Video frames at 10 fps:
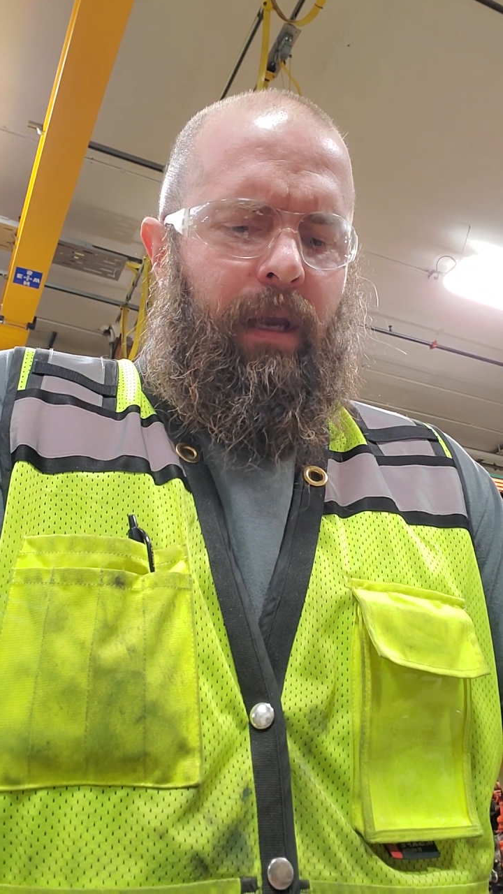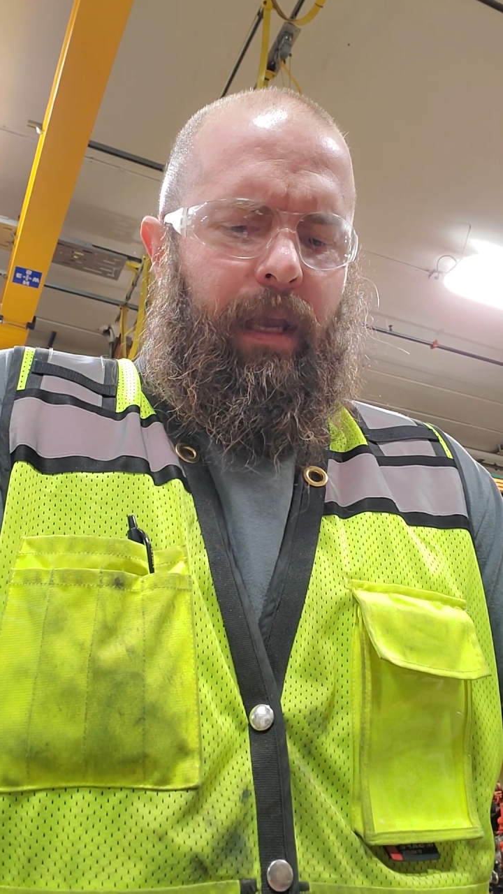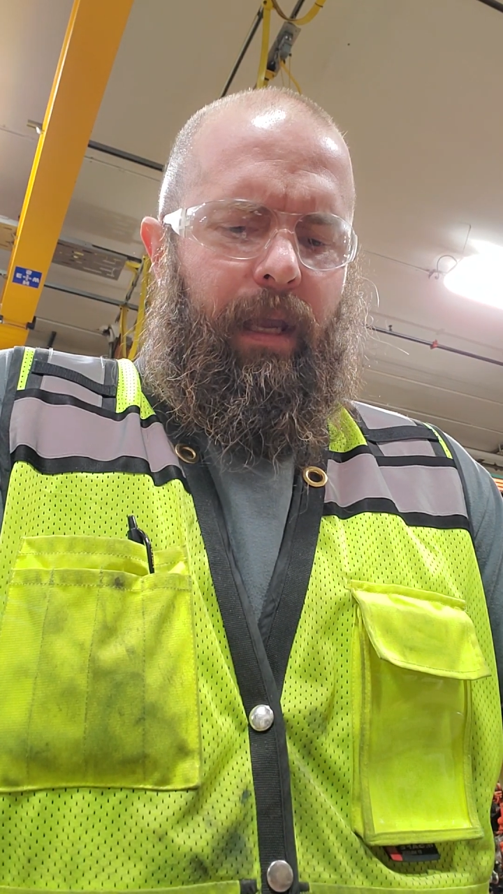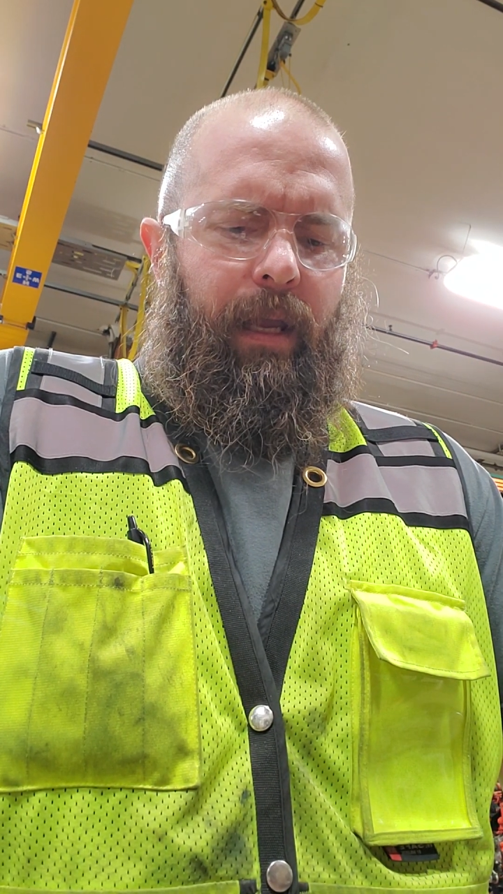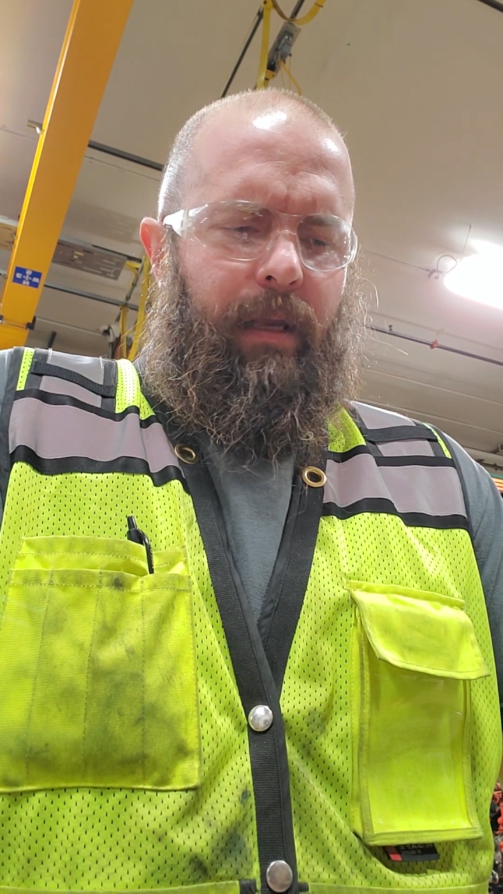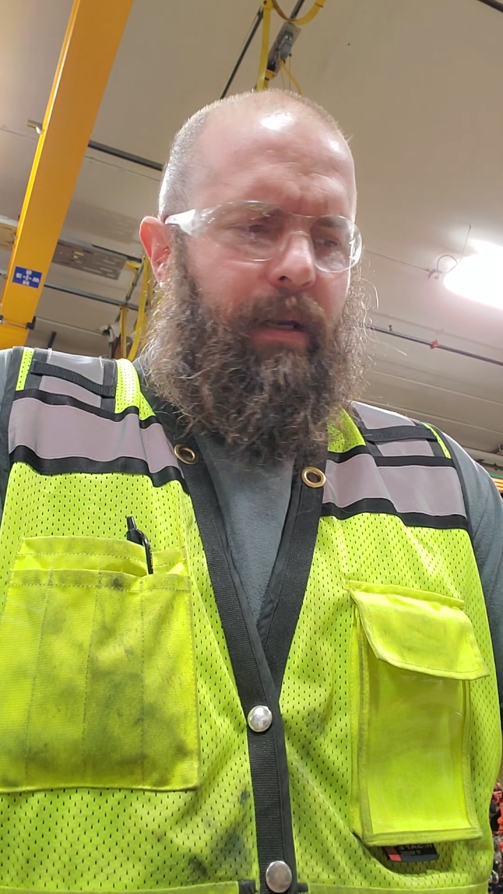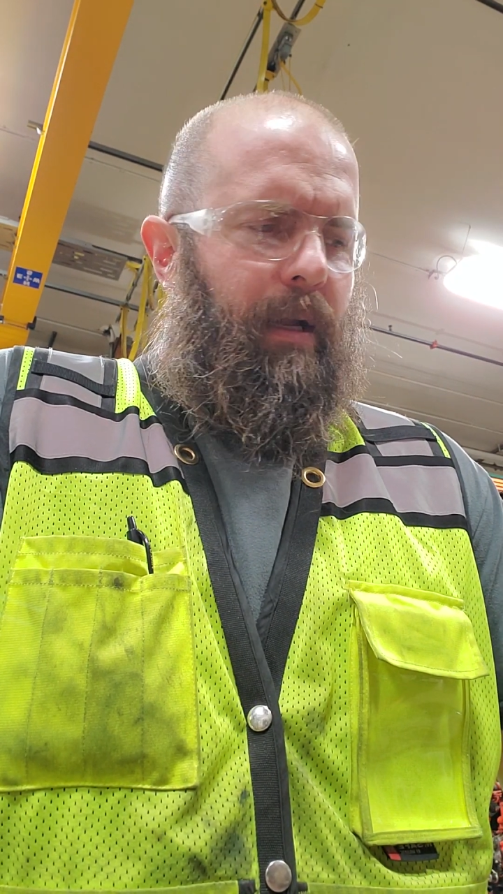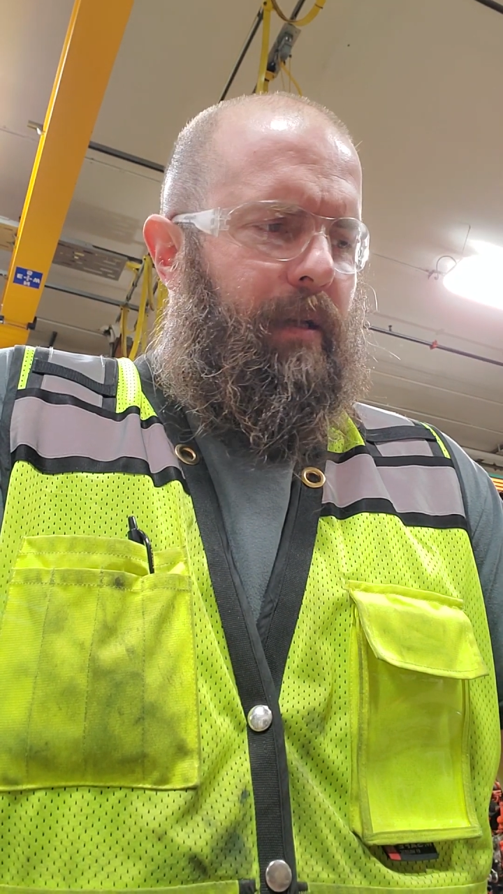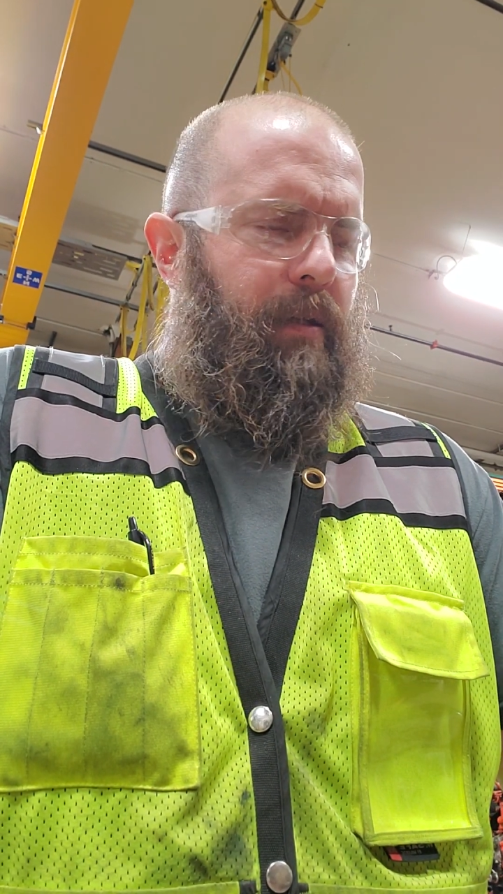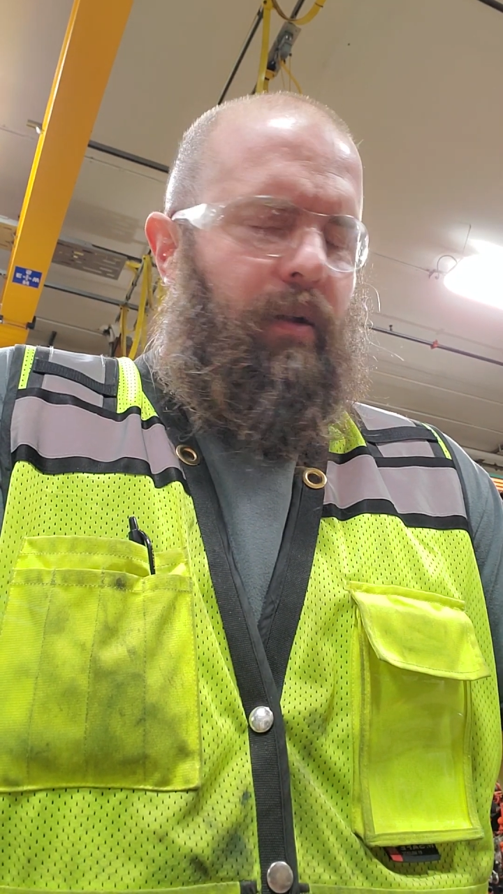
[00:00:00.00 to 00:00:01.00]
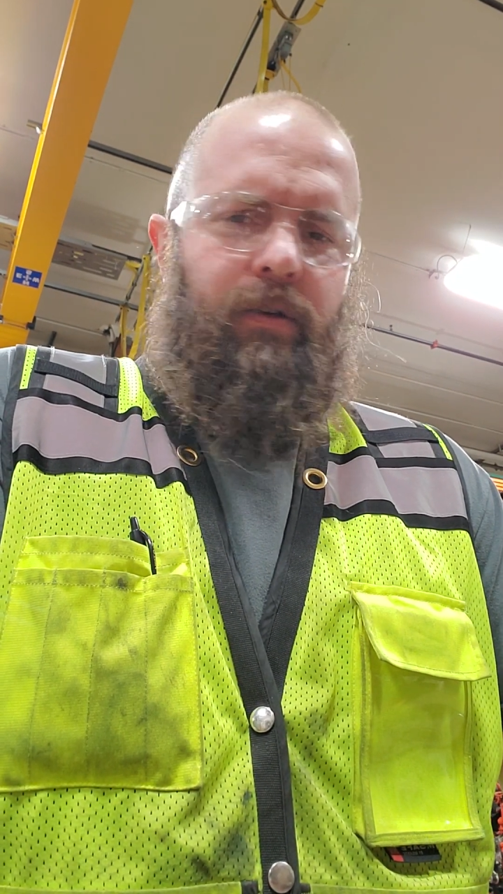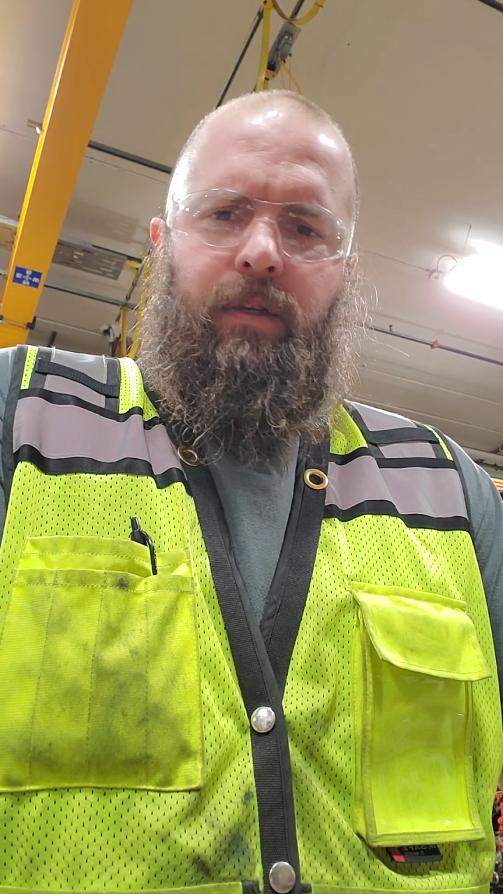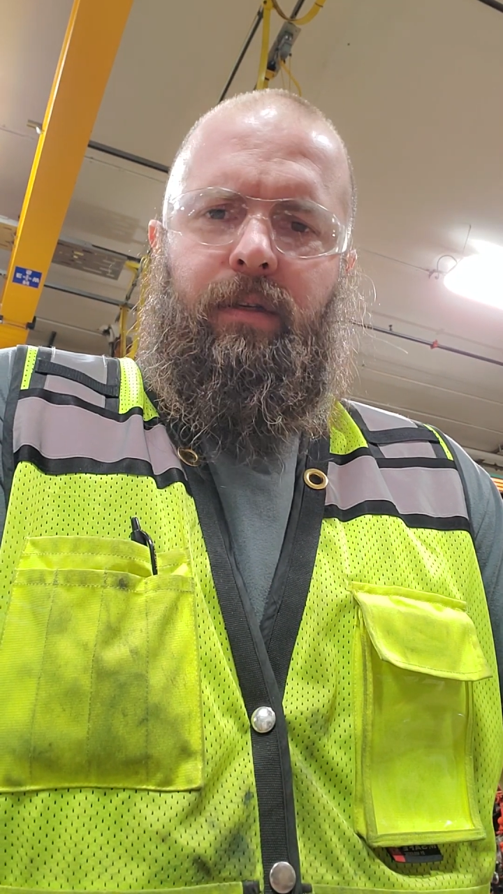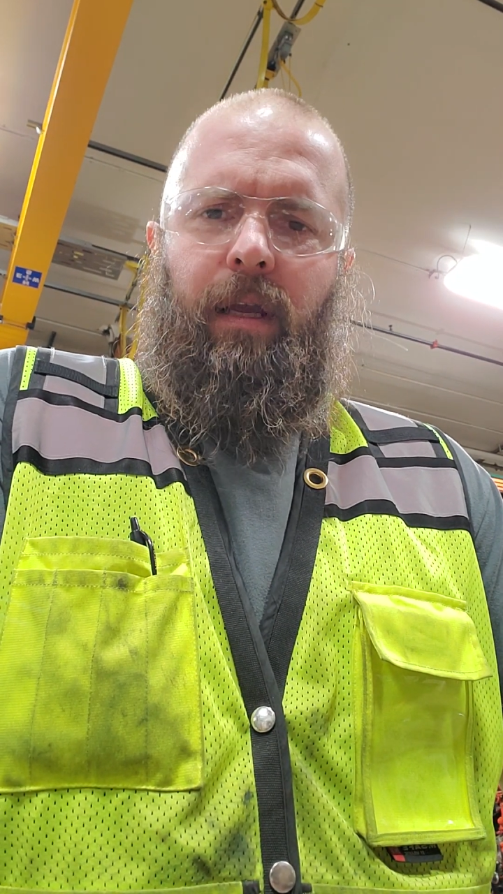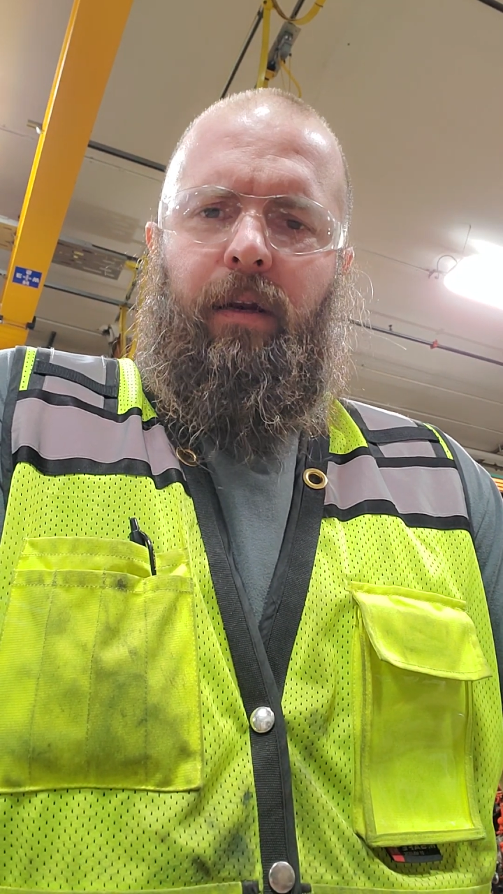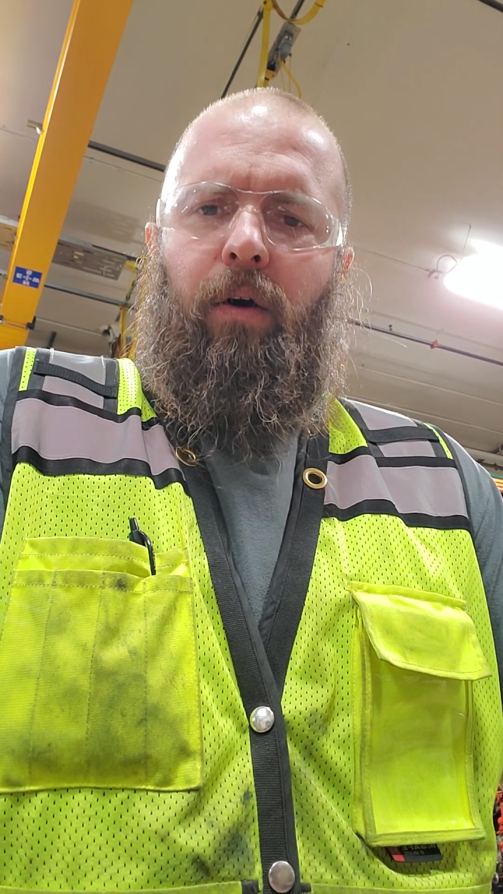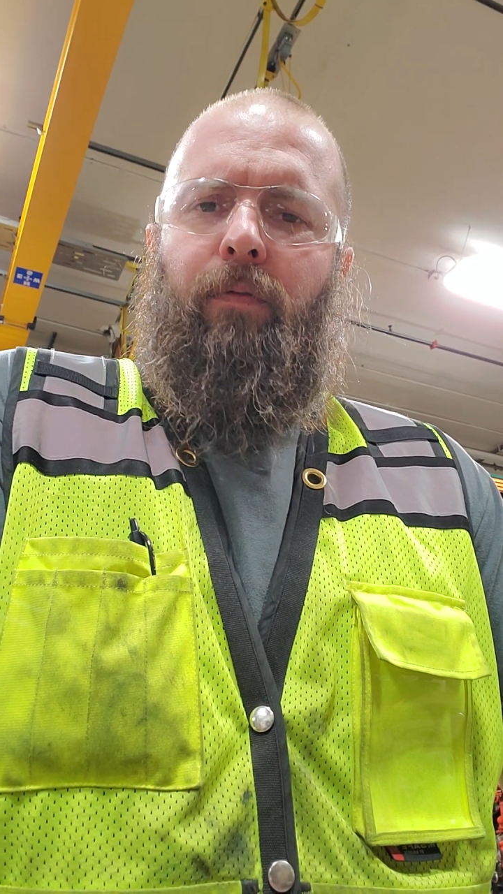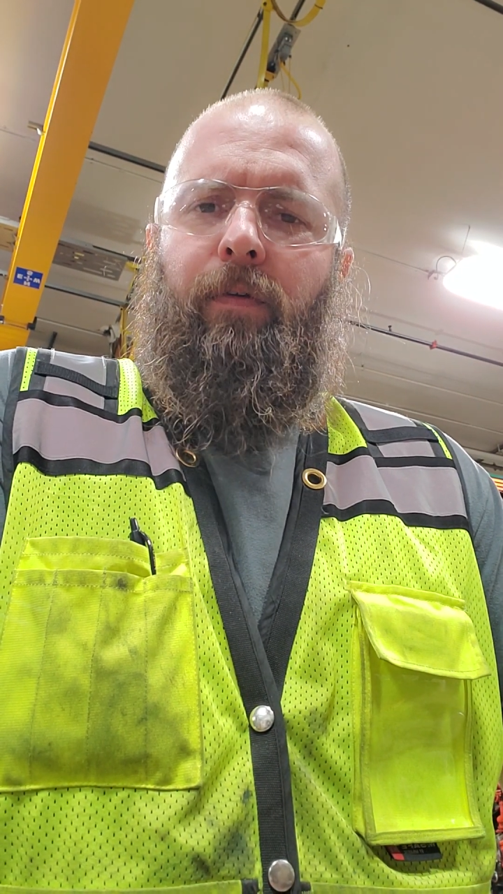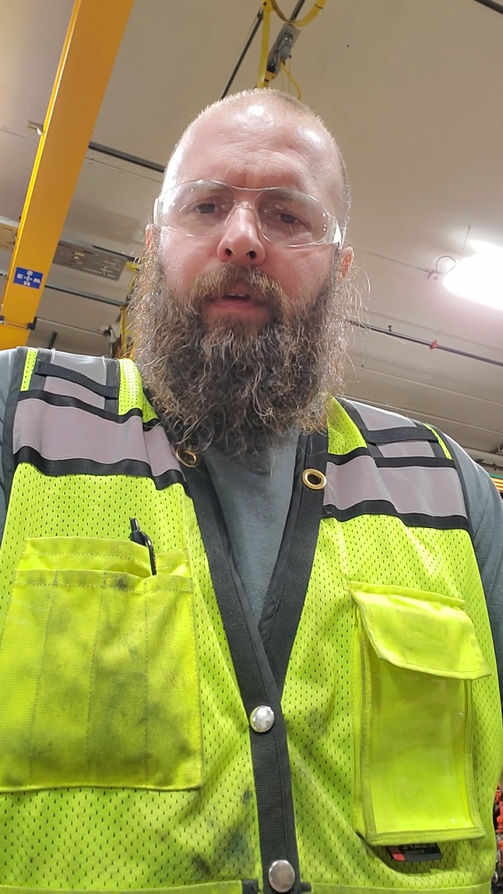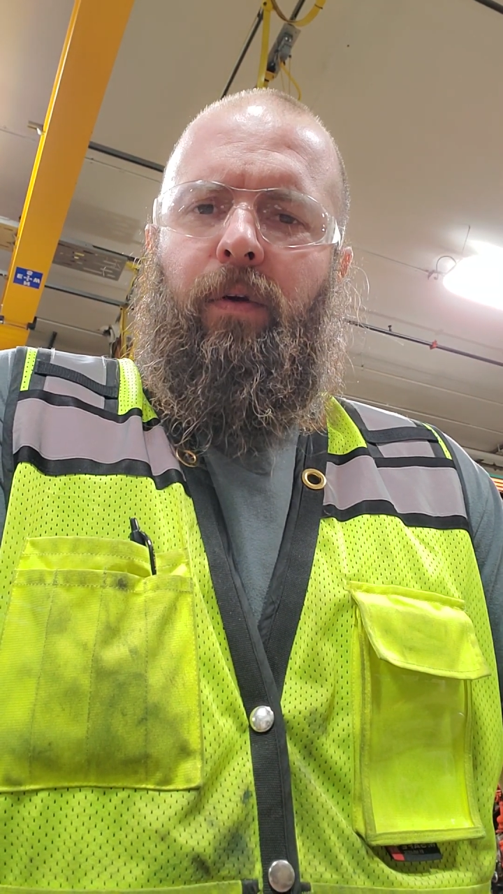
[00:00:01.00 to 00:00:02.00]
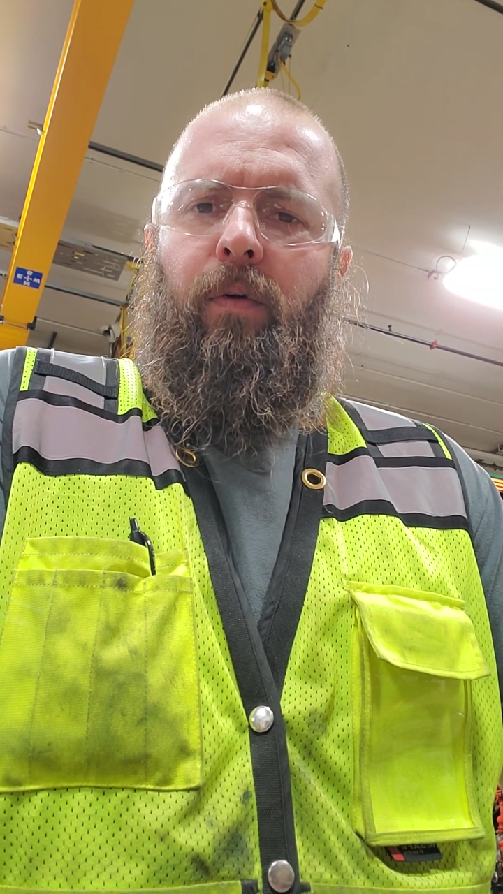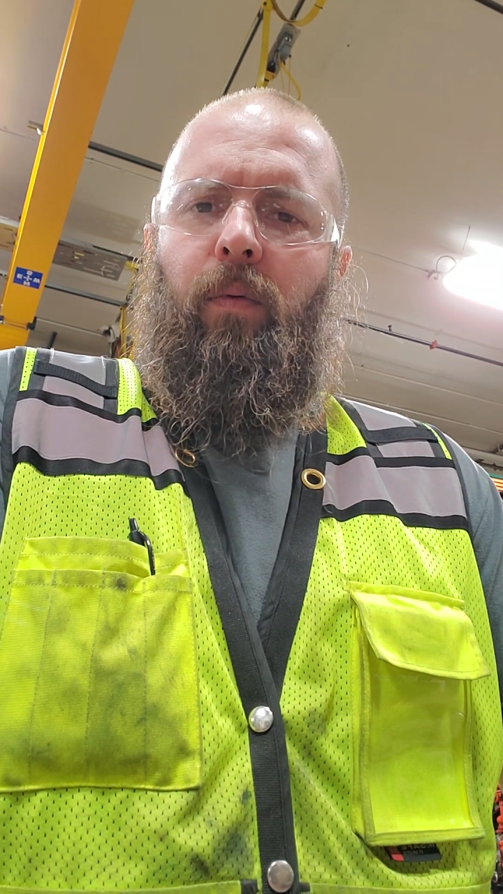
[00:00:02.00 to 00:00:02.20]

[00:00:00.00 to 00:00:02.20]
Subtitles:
And so I'll just kind of overview